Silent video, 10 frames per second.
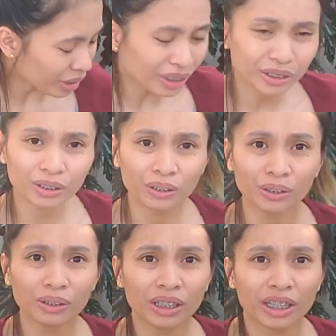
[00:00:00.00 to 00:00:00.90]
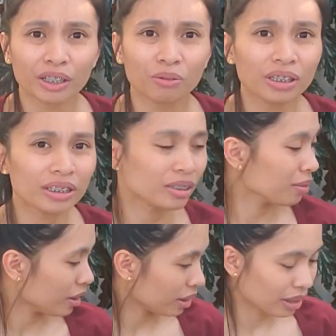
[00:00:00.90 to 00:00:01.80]
So it
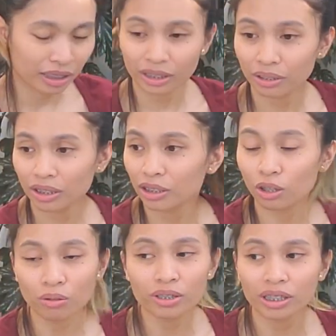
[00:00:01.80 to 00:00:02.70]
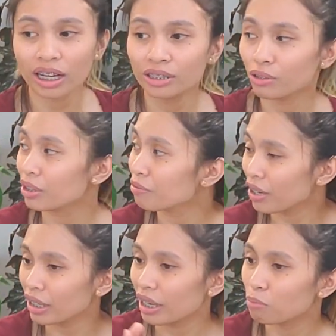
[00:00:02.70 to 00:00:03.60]
grows a lot. So in
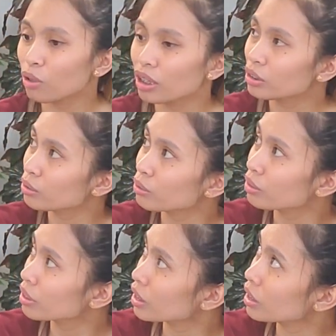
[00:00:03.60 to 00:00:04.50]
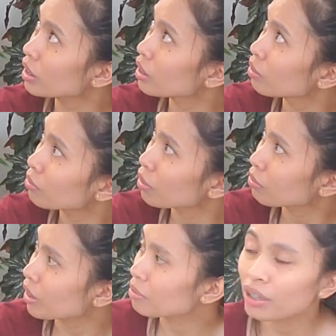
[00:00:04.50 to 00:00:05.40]
fact, I have 1, 2, 3, 4,
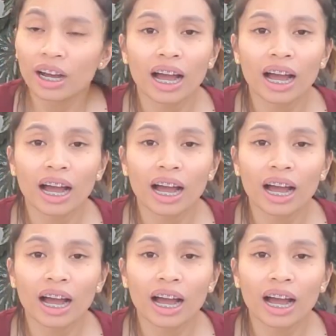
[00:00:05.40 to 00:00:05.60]
5.